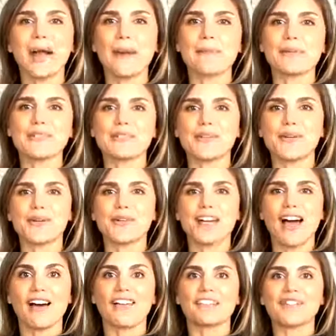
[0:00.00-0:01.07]
episode
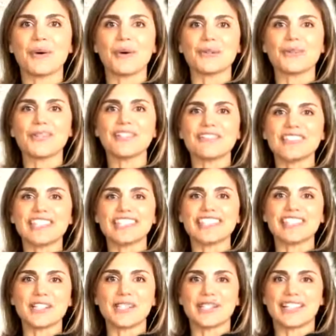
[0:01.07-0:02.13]
of
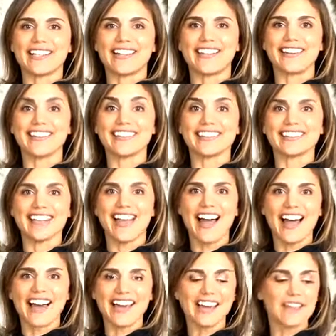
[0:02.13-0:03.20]
Colavita Cooking
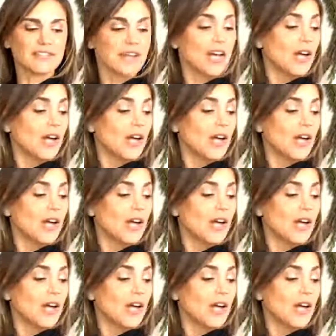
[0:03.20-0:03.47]
Live.